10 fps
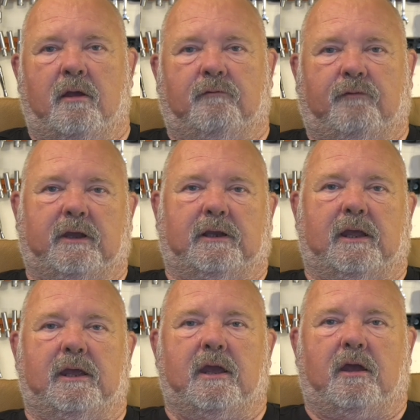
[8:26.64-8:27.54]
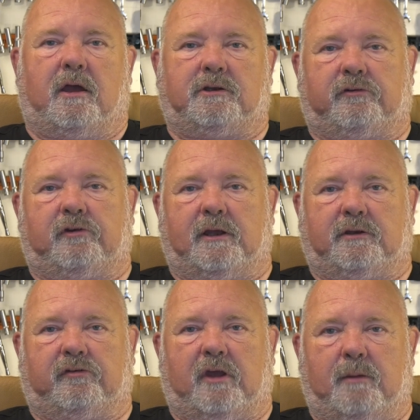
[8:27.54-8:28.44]
Finally, I'd just like
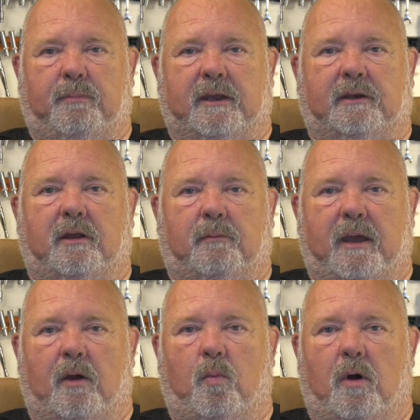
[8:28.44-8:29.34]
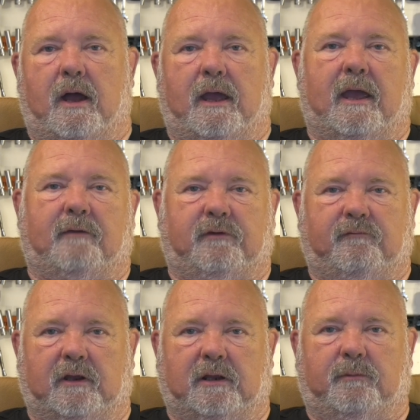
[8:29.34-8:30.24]
to say a bit about why I have
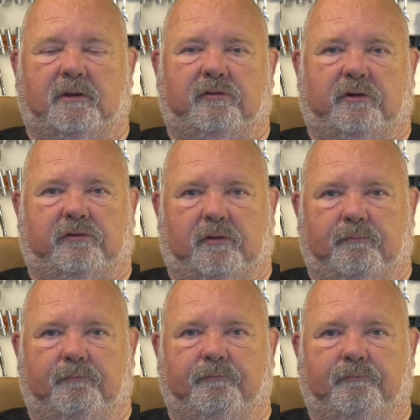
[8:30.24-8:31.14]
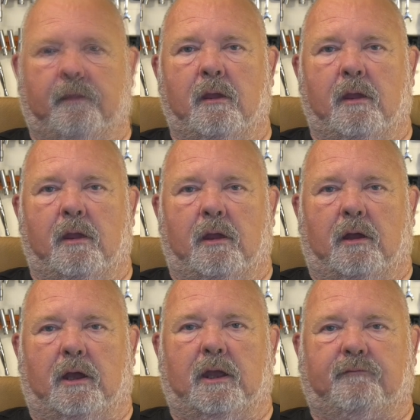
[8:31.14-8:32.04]
developed this system.
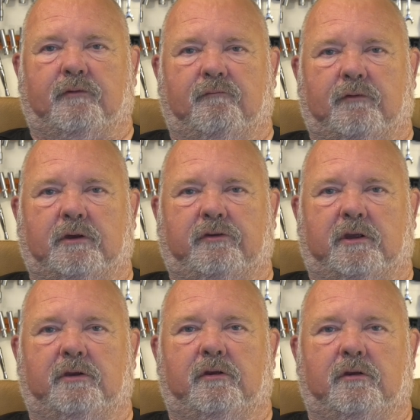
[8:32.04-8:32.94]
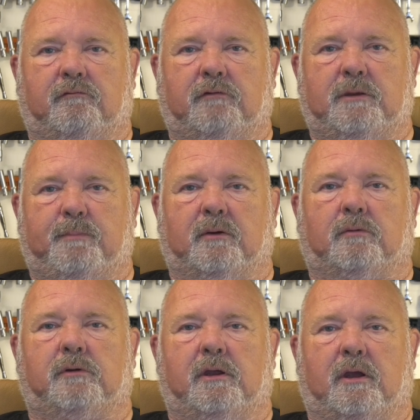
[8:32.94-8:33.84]
I have converted,
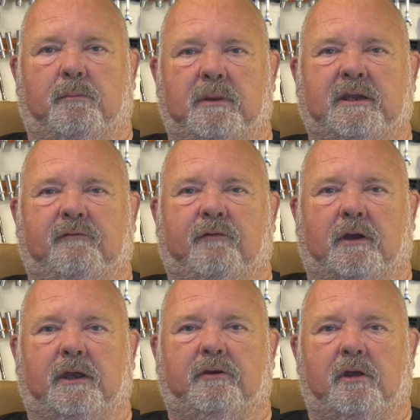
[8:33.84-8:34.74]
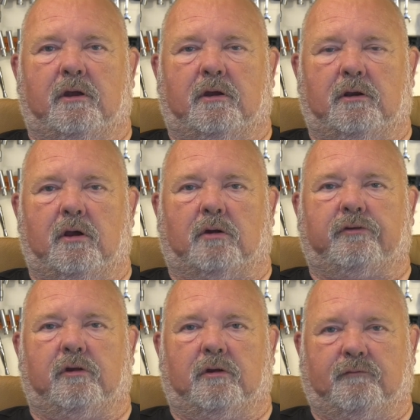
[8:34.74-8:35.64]
rebuilt and MIDI-fied a
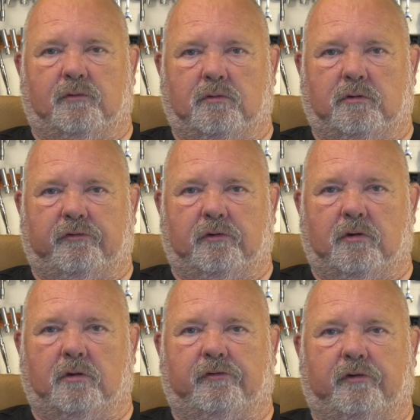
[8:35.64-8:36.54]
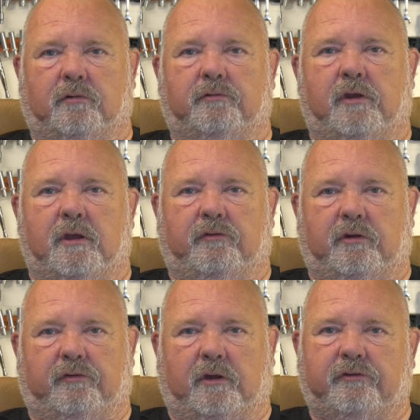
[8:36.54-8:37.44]
lot of organs and consoles
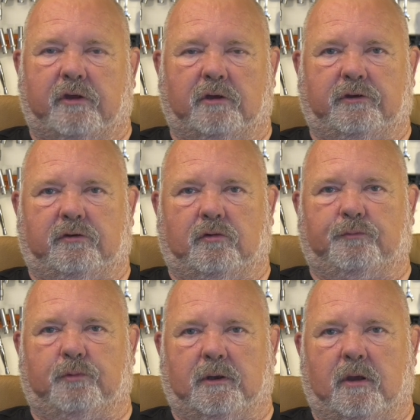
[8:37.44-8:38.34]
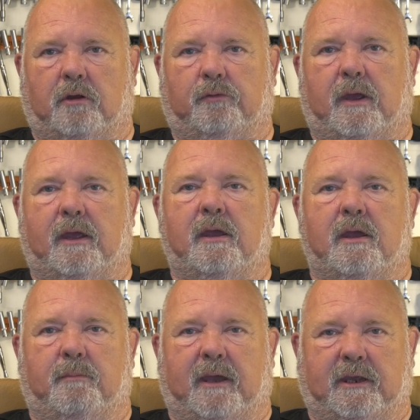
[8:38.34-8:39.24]
since I started Hauptwerk Hardware
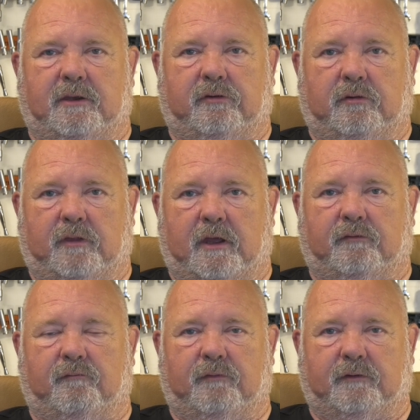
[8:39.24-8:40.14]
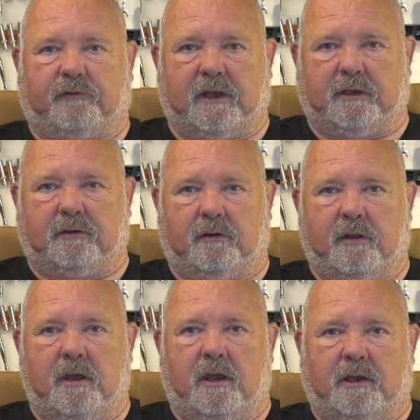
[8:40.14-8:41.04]
back in 2015,
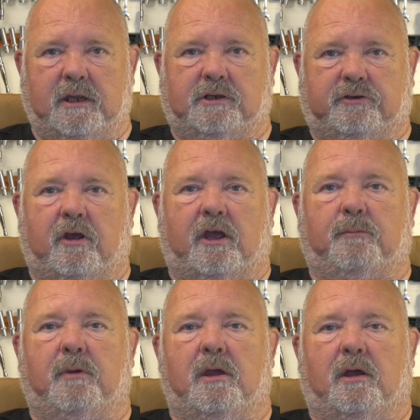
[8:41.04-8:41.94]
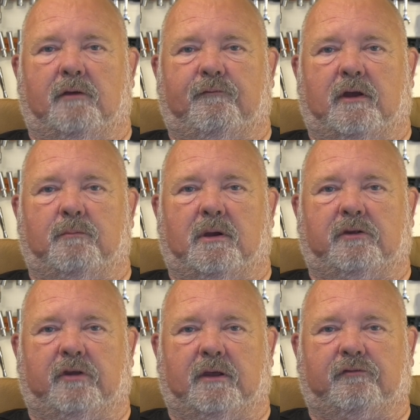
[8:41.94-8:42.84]
and each time I found
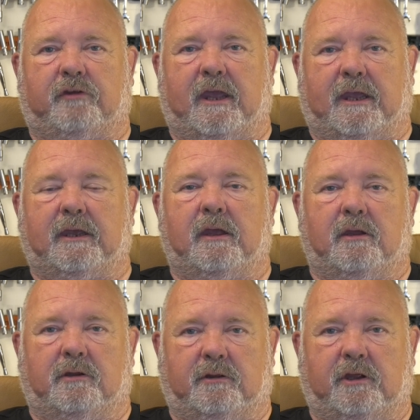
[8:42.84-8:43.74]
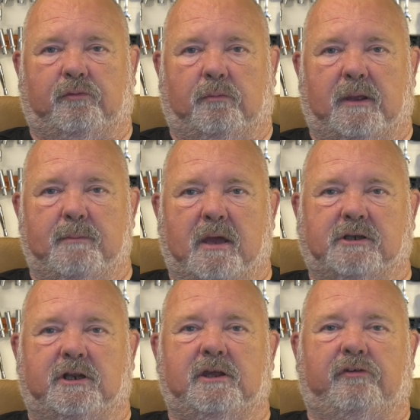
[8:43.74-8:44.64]
myself saying that this would be
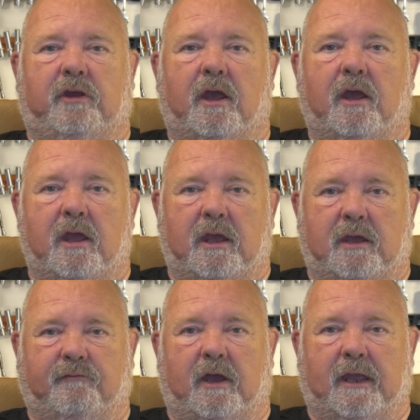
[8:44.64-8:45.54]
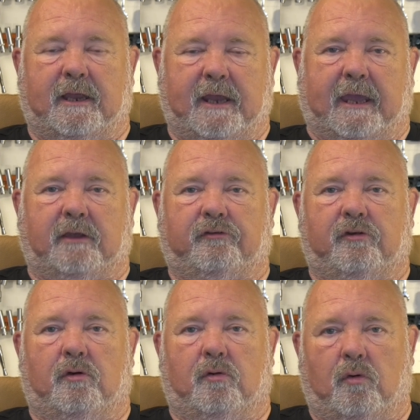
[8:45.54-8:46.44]
much easier if I had X
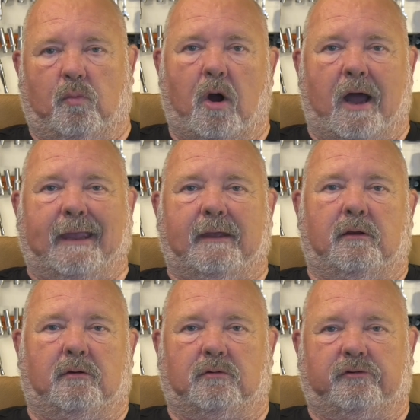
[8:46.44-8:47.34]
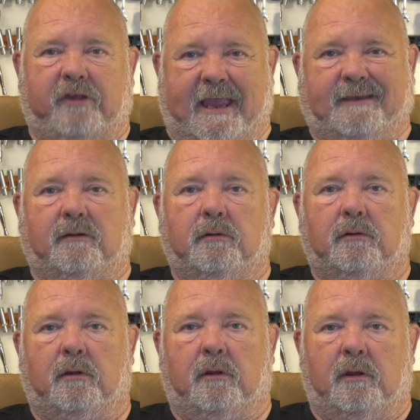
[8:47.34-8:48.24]
or Y or Z.
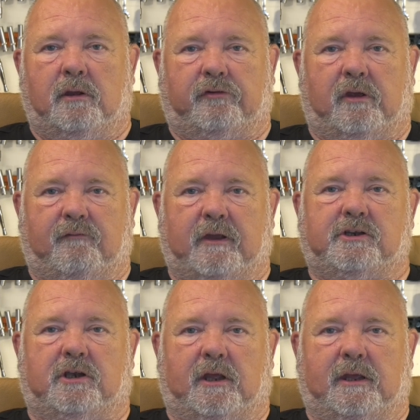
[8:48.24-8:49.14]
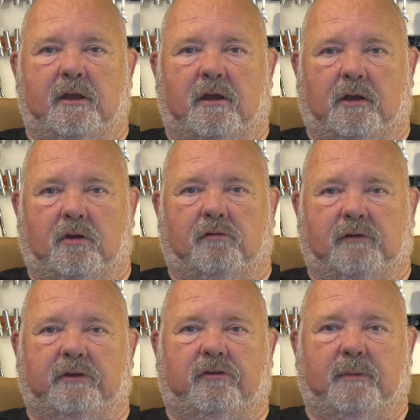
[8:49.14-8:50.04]
So eventually I got
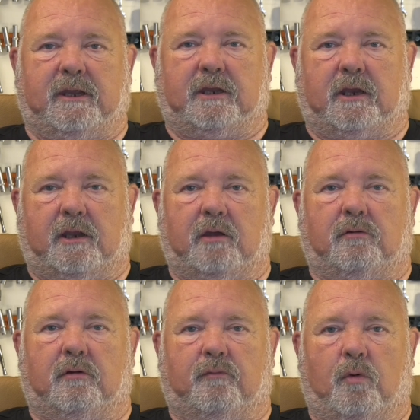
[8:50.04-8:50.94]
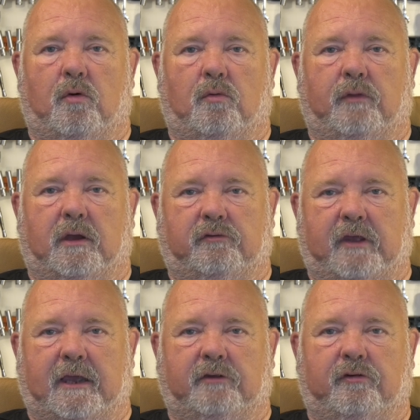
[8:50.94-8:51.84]
round to making a note of what all those
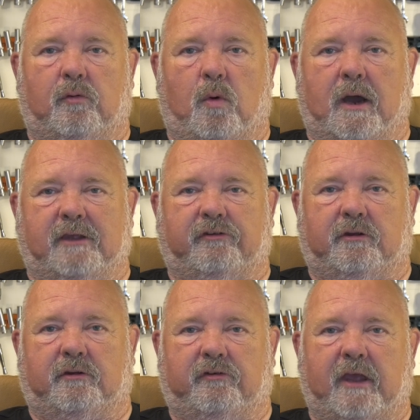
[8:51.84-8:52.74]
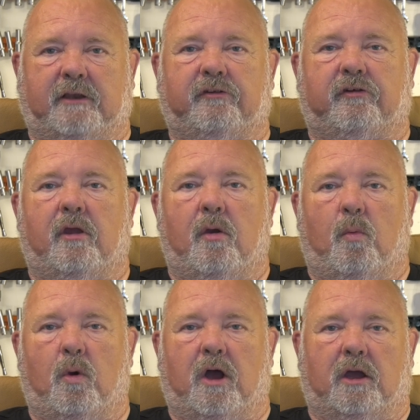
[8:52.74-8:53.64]
X, Ys and Zs
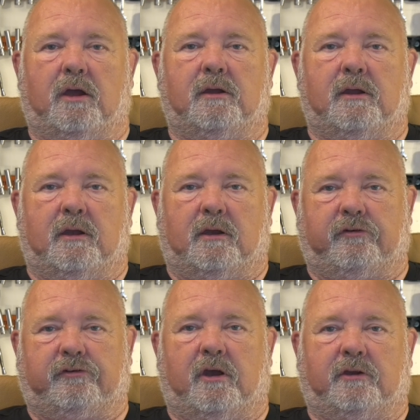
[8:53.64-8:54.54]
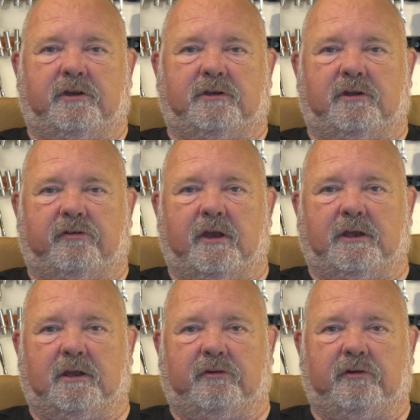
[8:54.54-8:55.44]
were, and started
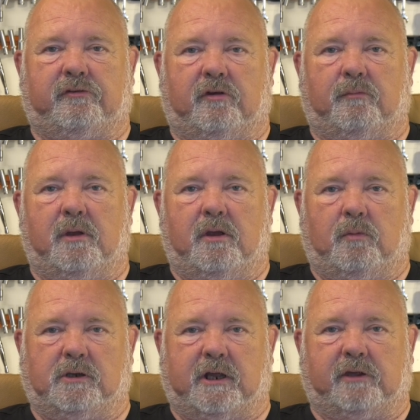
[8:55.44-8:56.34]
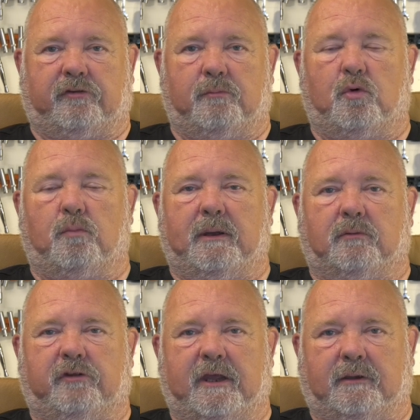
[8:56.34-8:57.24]
designing a system which has them all
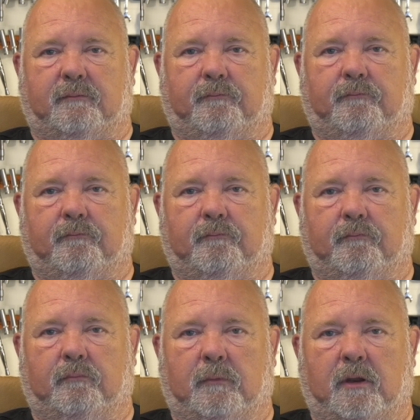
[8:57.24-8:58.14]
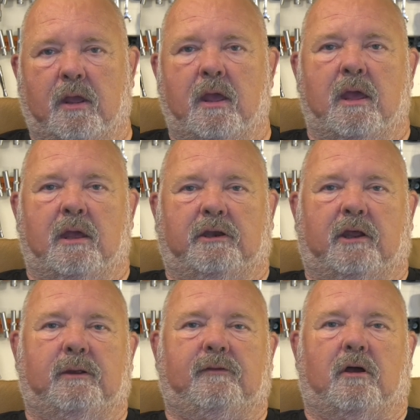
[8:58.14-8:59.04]
built in.
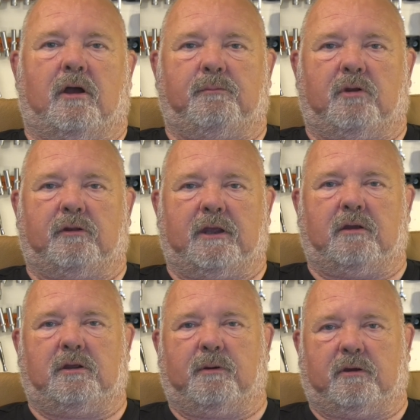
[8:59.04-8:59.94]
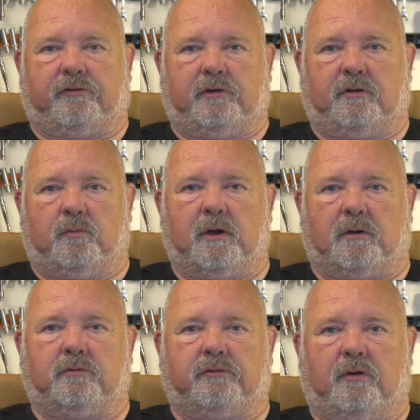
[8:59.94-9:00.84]
Knowing that I'm not the only person in the
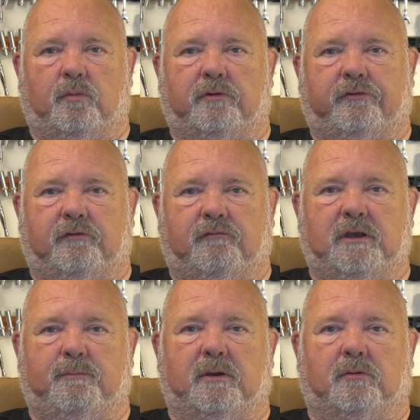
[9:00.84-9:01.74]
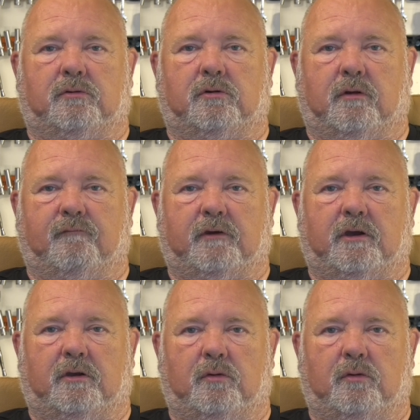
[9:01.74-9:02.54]
world that wants to rebuild or convert an